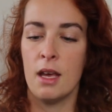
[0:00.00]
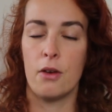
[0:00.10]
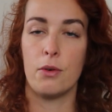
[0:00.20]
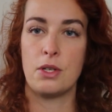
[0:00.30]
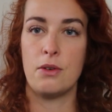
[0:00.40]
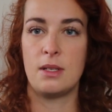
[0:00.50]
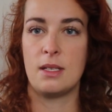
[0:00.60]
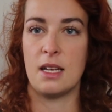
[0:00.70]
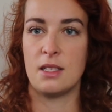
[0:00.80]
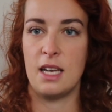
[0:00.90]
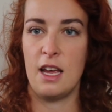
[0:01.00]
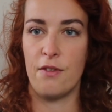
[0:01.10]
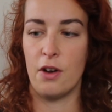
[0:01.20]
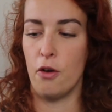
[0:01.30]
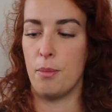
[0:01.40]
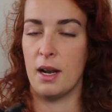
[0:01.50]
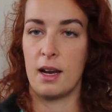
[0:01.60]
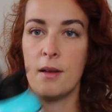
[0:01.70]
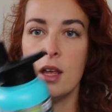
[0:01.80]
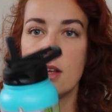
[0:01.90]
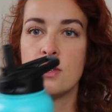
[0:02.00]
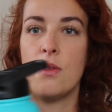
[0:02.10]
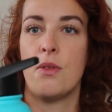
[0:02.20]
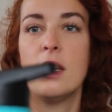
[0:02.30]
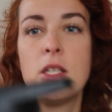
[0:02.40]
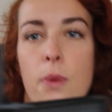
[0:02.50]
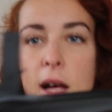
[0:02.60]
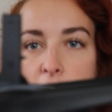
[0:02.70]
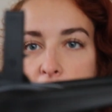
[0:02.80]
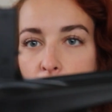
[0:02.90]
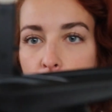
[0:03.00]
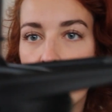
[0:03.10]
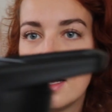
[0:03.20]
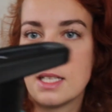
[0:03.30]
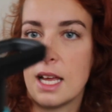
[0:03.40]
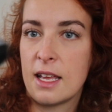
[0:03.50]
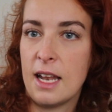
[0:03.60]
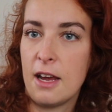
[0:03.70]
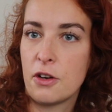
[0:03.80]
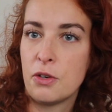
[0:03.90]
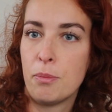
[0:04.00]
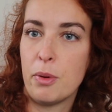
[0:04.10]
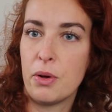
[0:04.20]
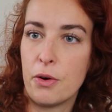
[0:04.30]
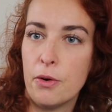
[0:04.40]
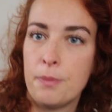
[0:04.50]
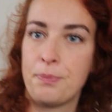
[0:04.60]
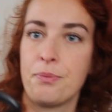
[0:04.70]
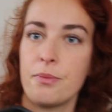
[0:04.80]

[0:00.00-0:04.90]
It also doesn't have an opening. So this one I got is like an actual bottle.